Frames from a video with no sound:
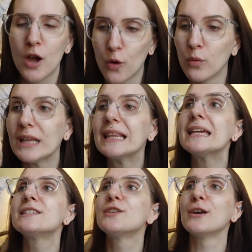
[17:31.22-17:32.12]

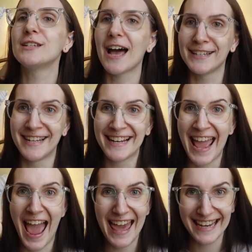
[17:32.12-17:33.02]
release her to us in
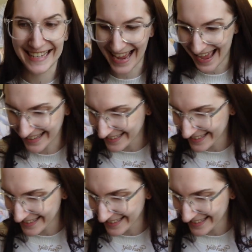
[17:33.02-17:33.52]
Canada.